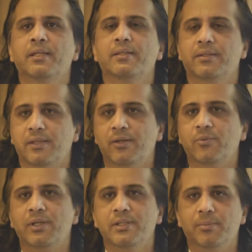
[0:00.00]
The third
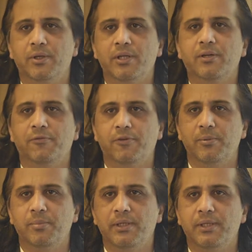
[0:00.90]
one is about
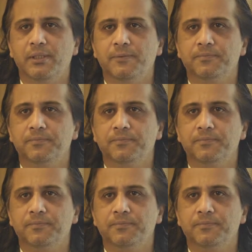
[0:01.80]
affordability.